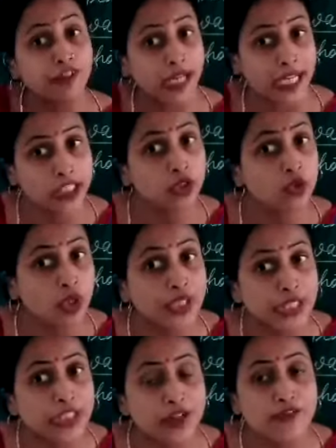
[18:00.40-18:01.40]
fine
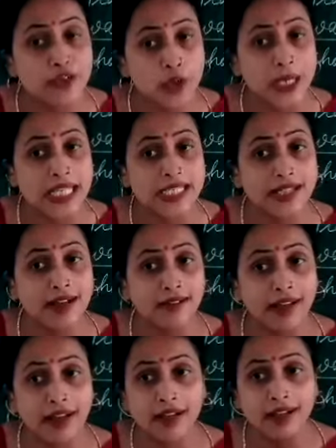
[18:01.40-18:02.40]
qualities of soils are
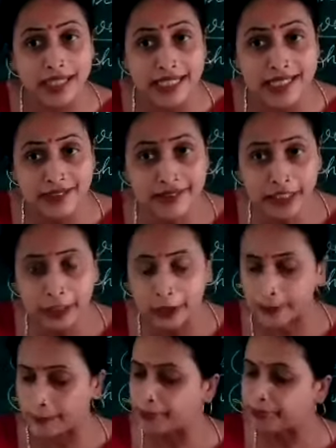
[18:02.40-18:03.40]
there, isn't it?
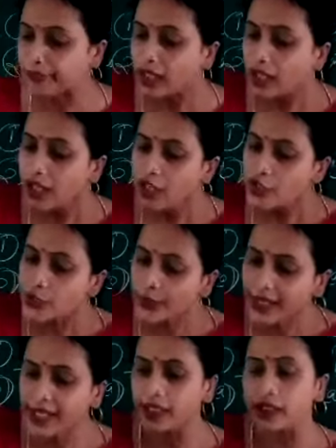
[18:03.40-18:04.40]
No. So
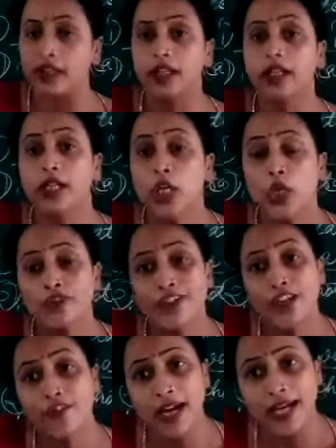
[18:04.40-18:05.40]
here we
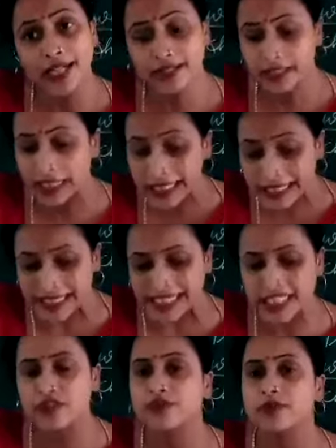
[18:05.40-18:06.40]
find in
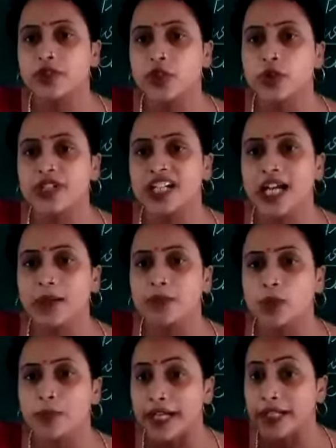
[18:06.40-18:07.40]
this Chota
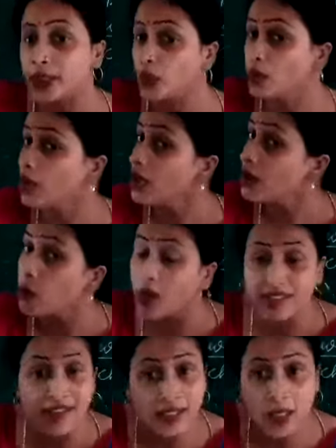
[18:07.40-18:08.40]
Nagpur Plateau,
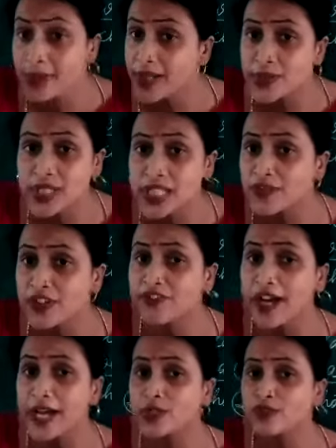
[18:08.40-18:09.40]
what are the minerals we
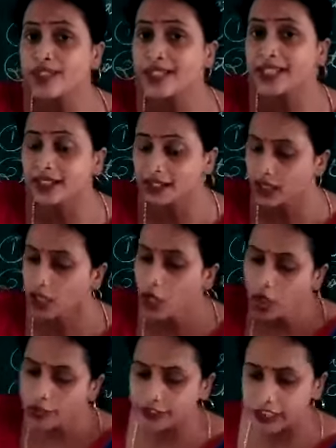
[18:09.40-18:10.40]
find over here?
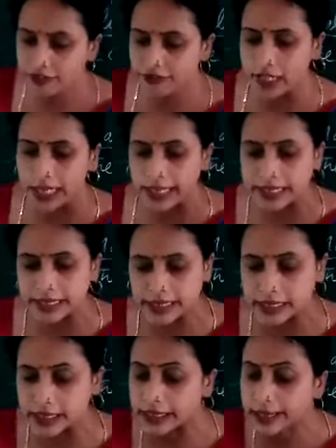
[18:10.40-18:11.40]
We find
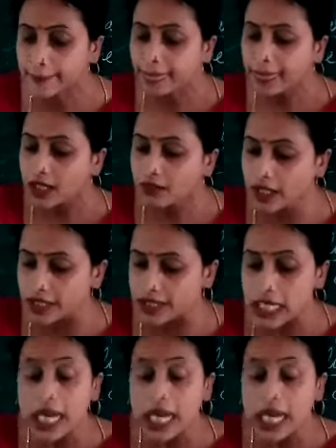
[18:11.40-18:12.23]
here what?